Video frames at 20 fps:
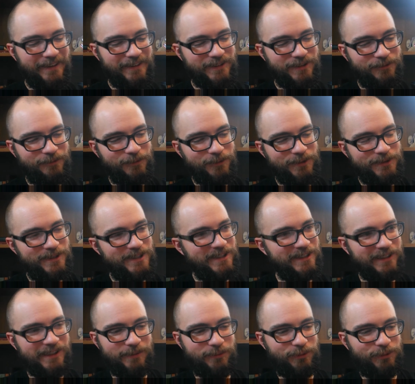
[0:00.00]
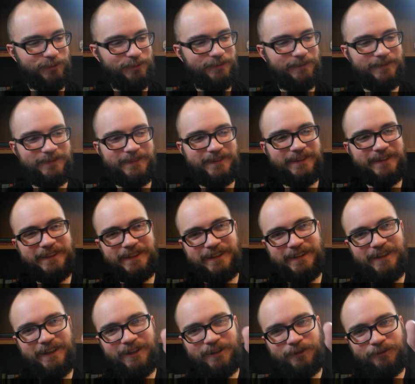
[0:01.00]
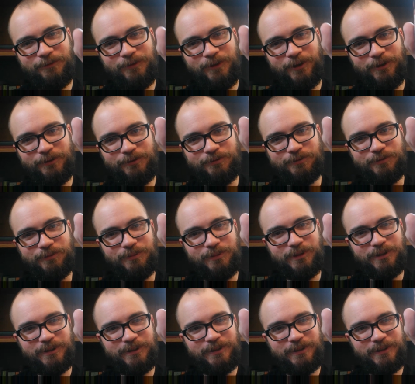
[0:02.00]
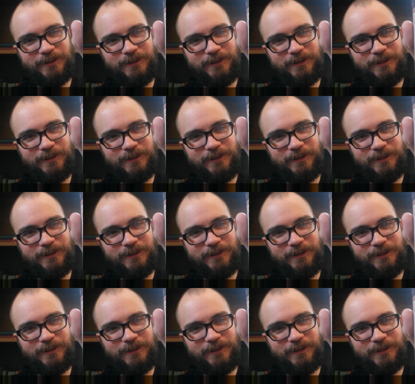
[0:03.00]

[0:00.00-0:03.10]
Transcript: So first, this label. Not Your Father's Root Beer.